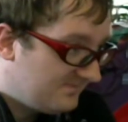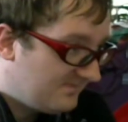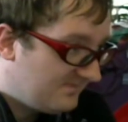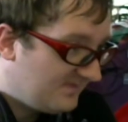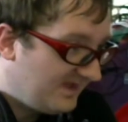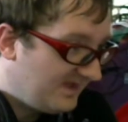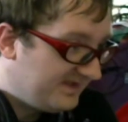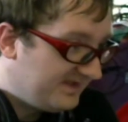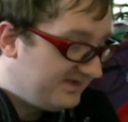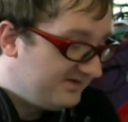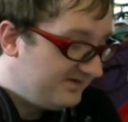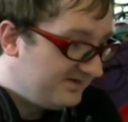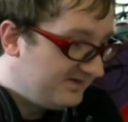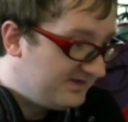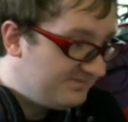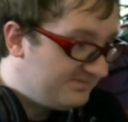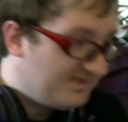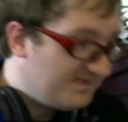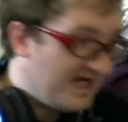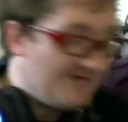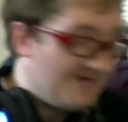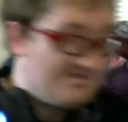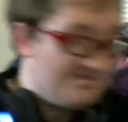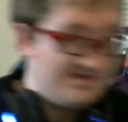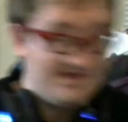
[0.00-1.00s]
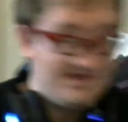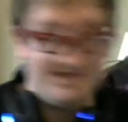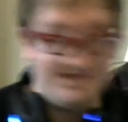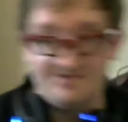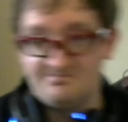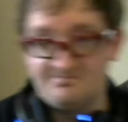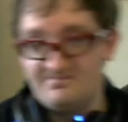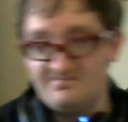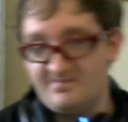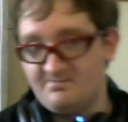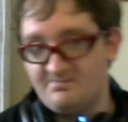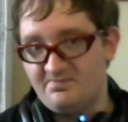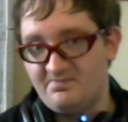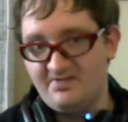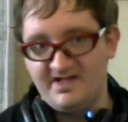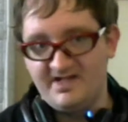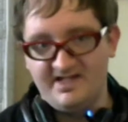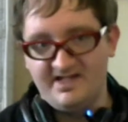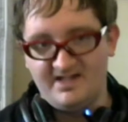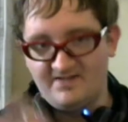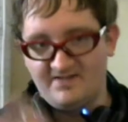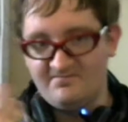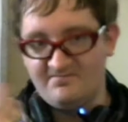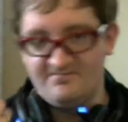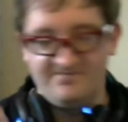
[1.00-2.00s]
you can just pop it in and play
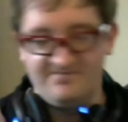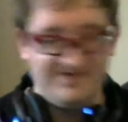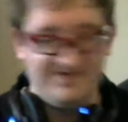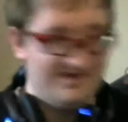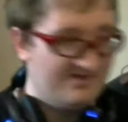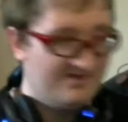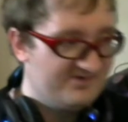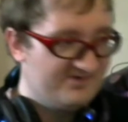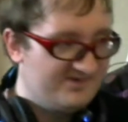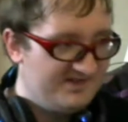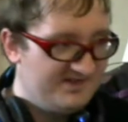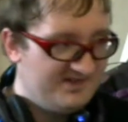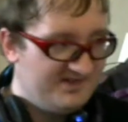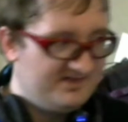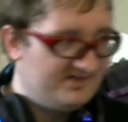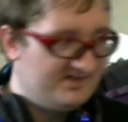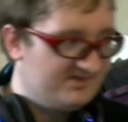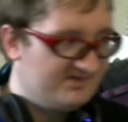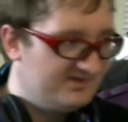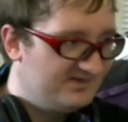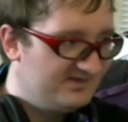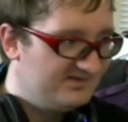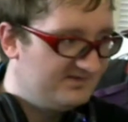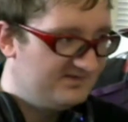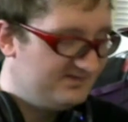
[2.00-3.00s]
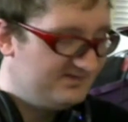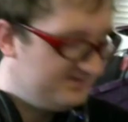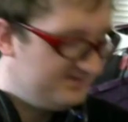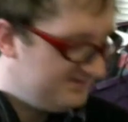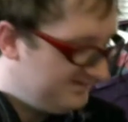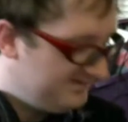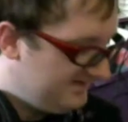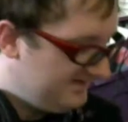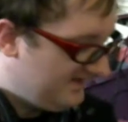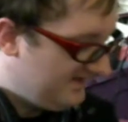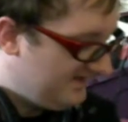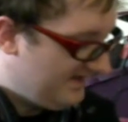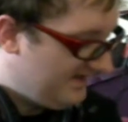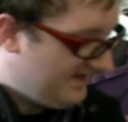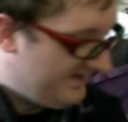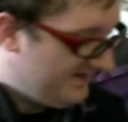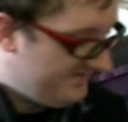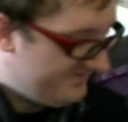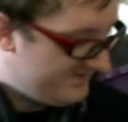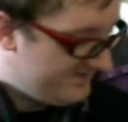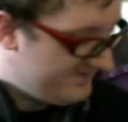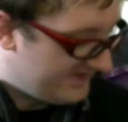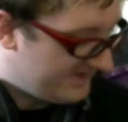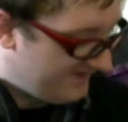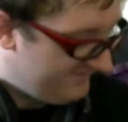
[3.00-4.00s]
it on VLC because it
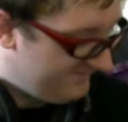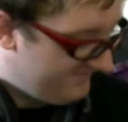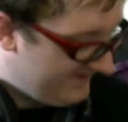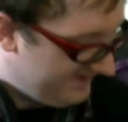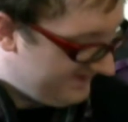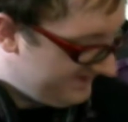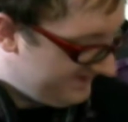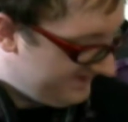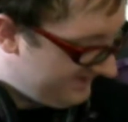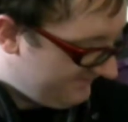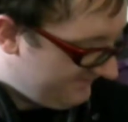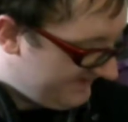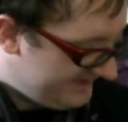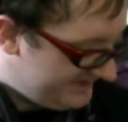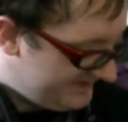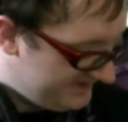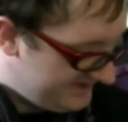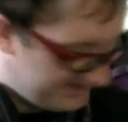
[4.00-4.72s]
circumvents the region